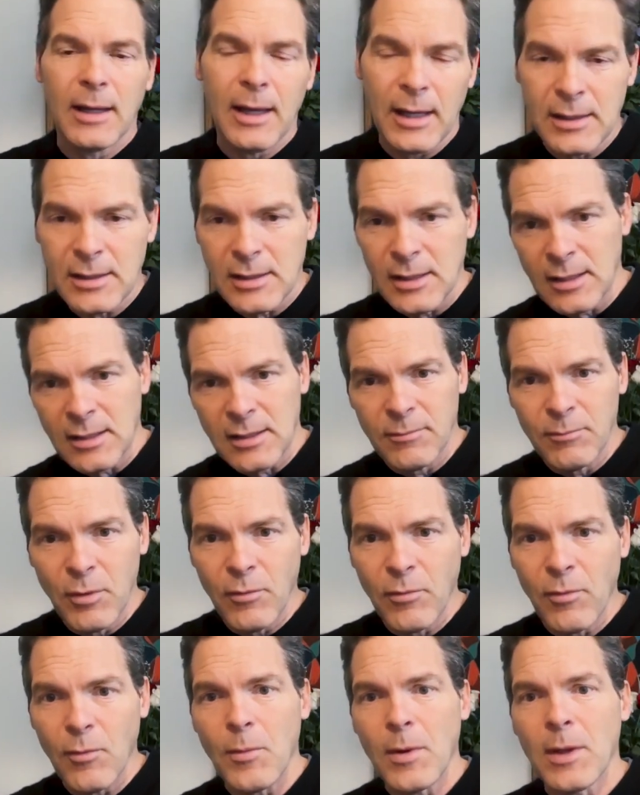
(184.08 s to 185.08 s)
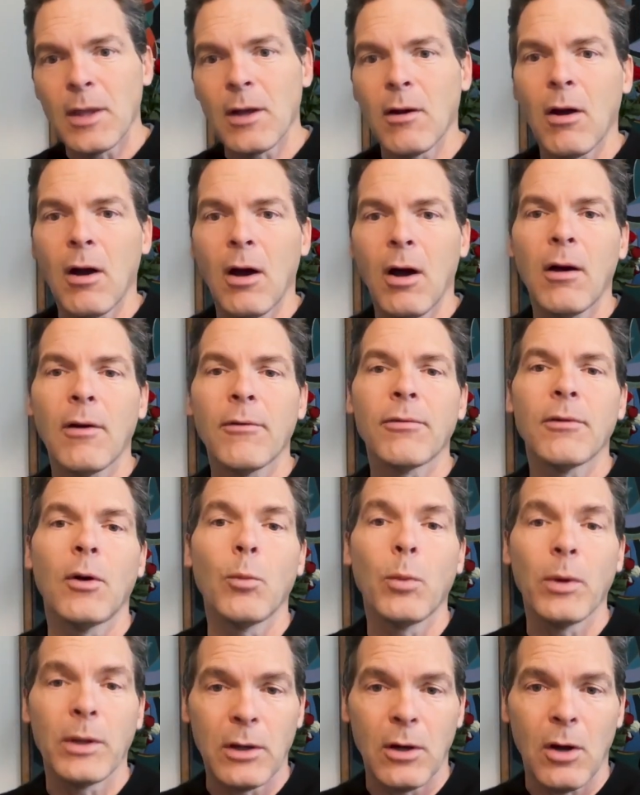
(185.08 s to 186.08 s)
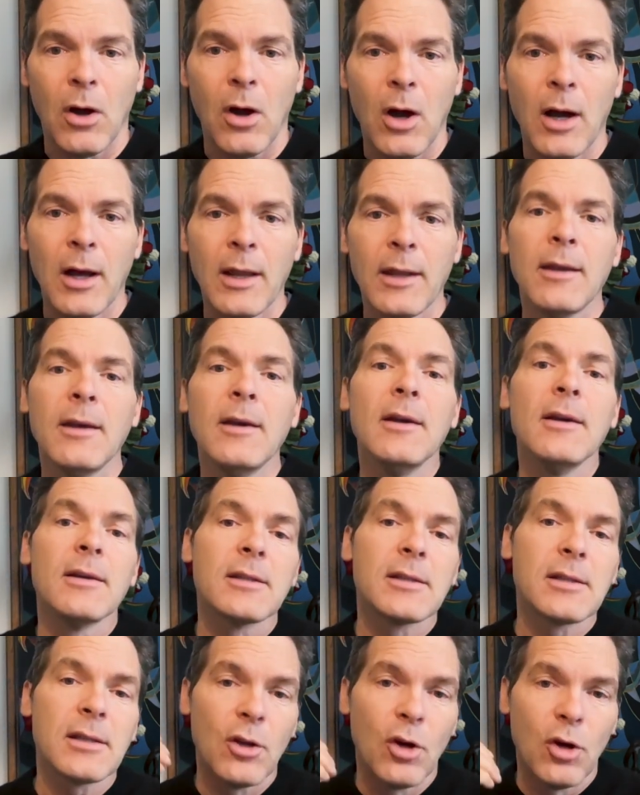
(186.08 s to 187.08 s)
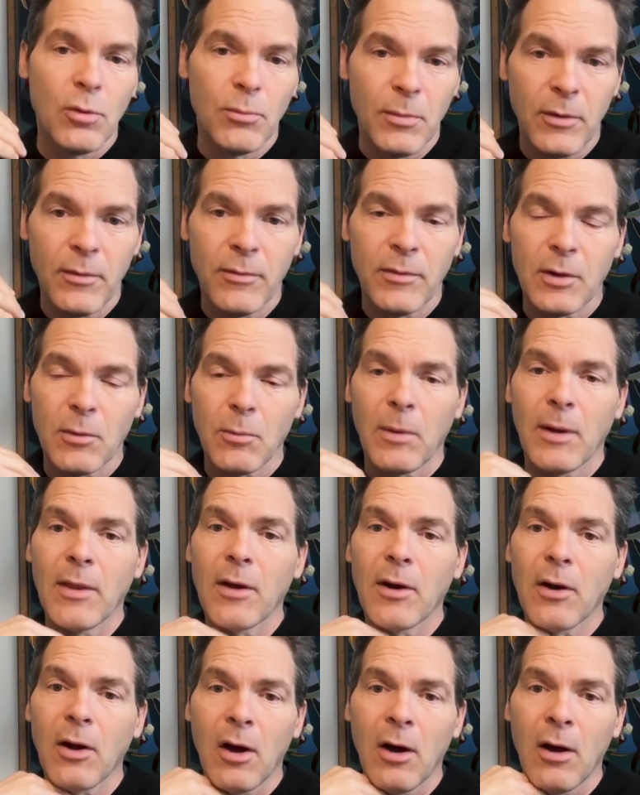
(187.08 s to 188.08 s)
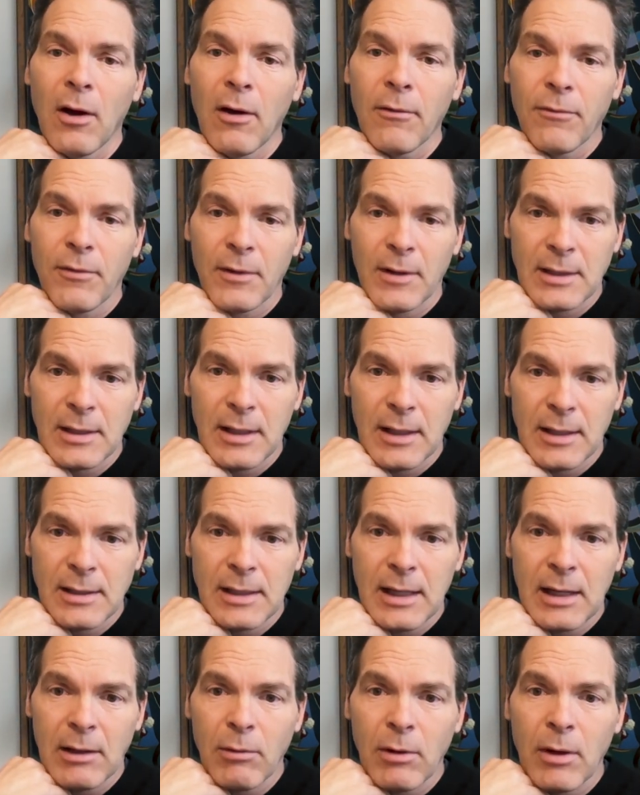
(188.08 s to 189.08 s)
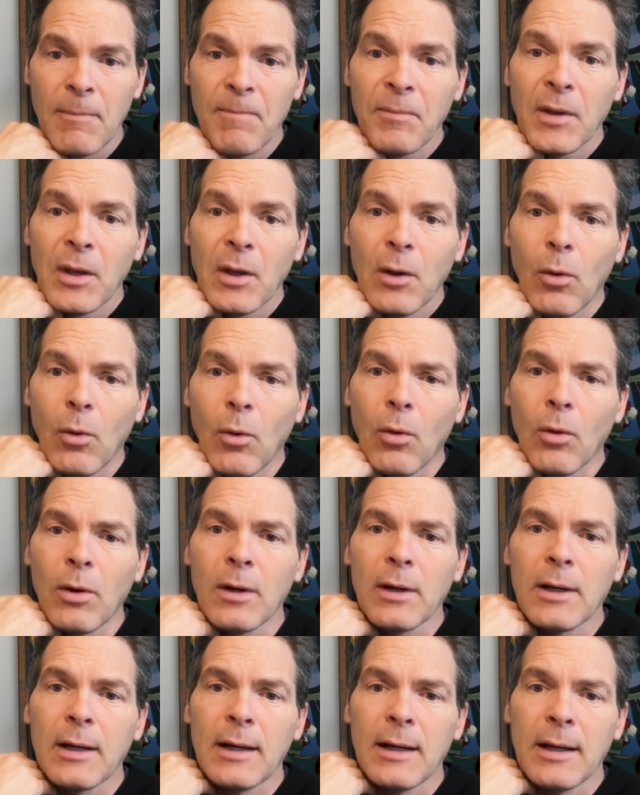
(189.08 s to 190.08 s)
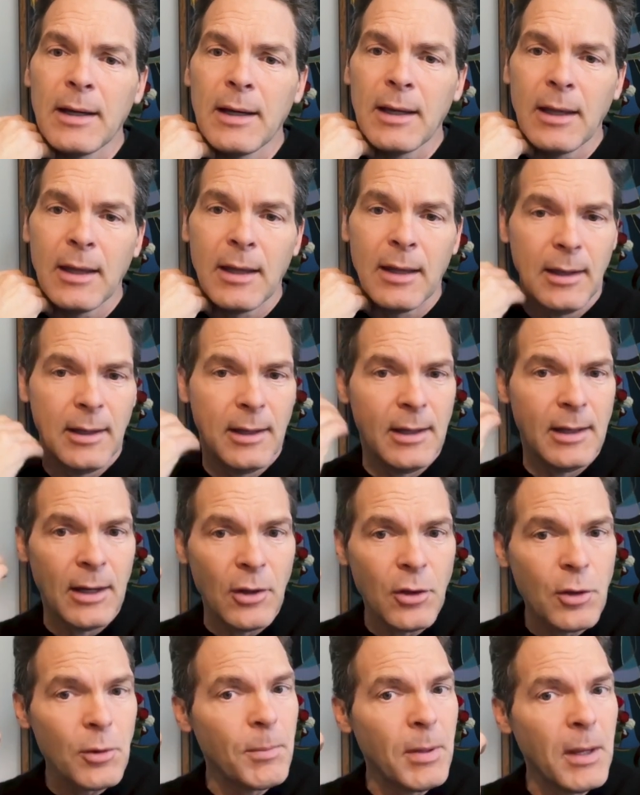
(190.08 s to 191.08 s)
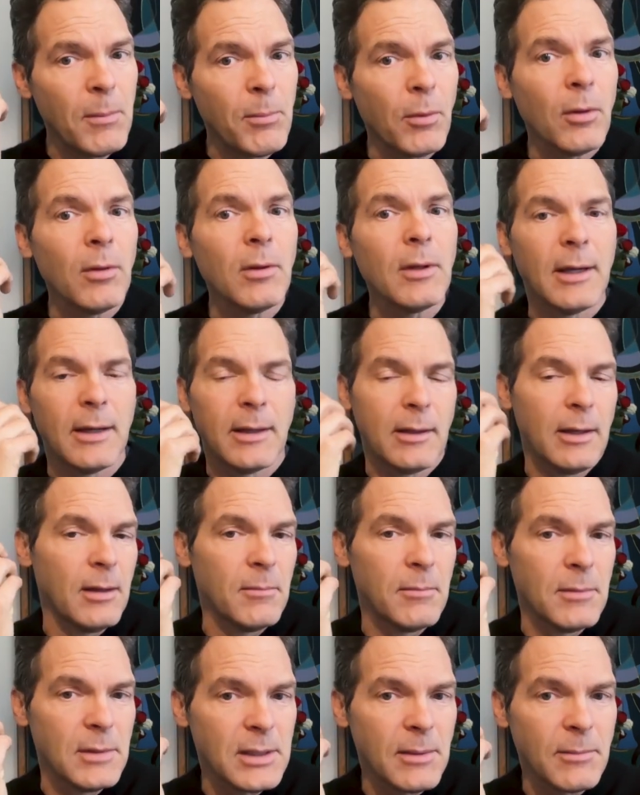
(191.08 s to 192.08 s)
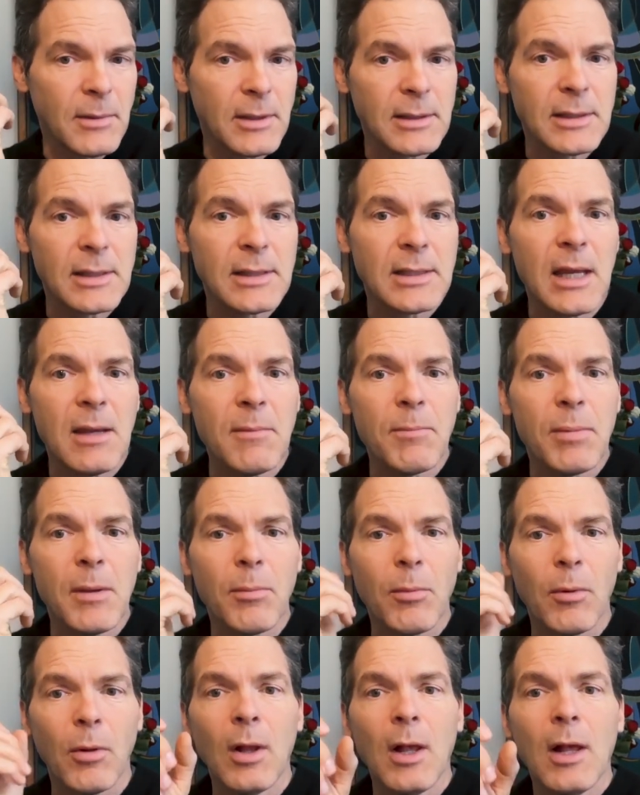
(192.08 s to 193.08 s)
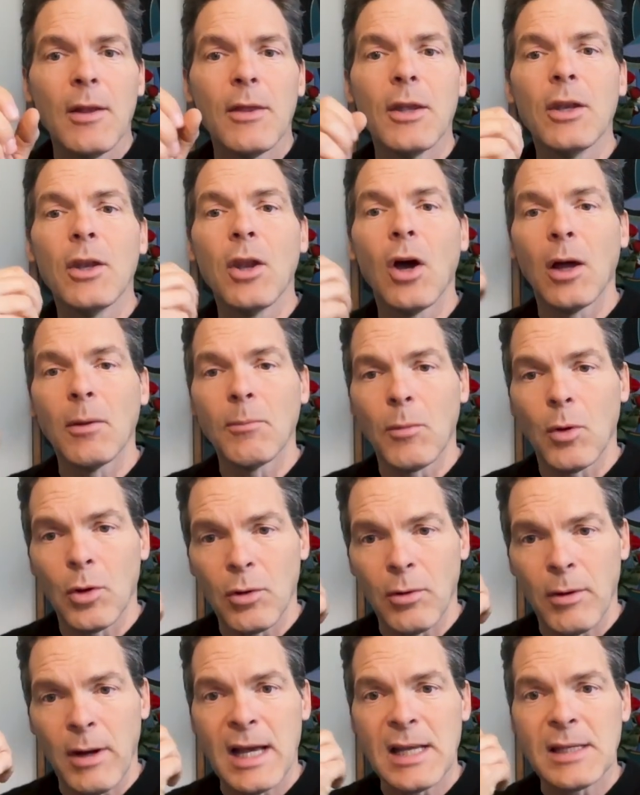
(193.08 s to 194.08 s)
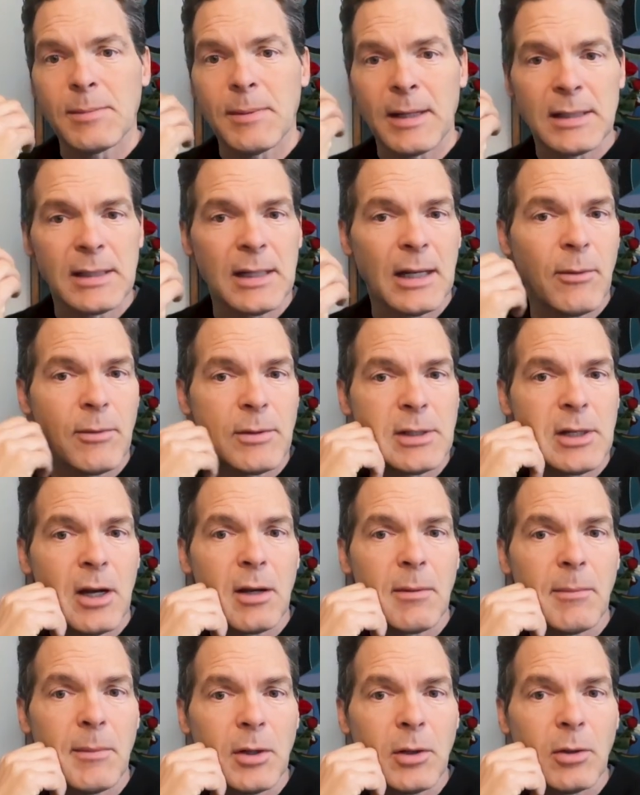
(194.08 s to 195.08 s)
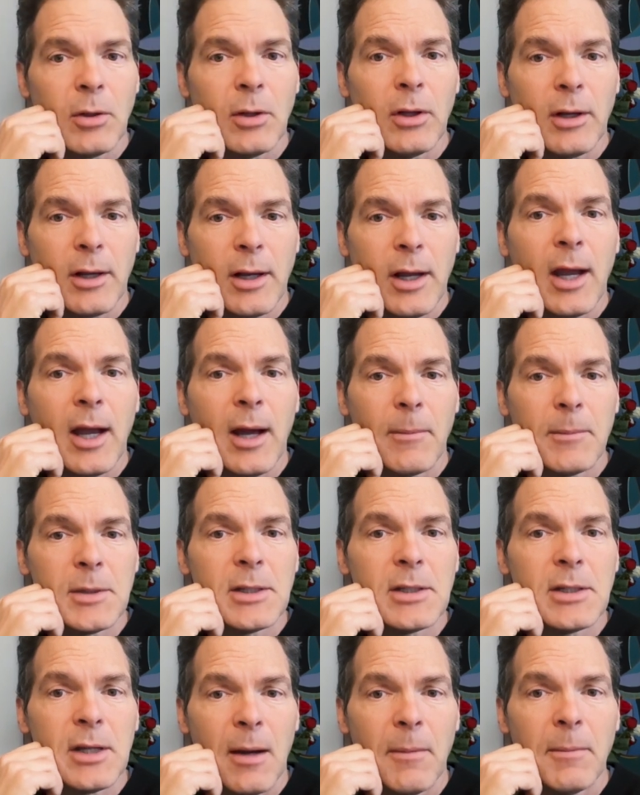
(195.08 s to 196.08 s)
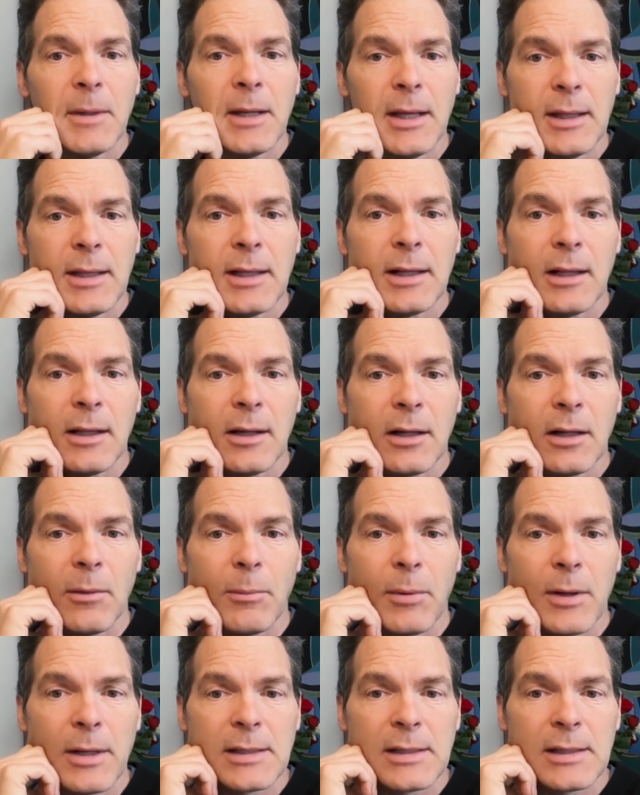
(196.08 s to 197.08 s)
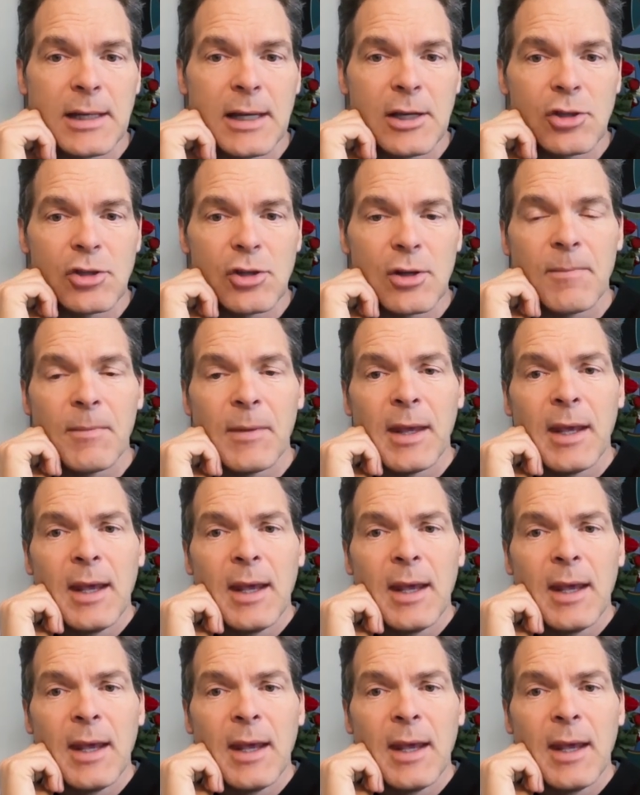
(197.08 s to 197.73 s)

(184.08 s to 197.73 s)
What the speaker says: excessive movement when they're on, slow movement when they're off, etc. Or in other people, and sometimes the same people, the non-motor aspects that I was talking about earlier can come to dominate the clinical presentation.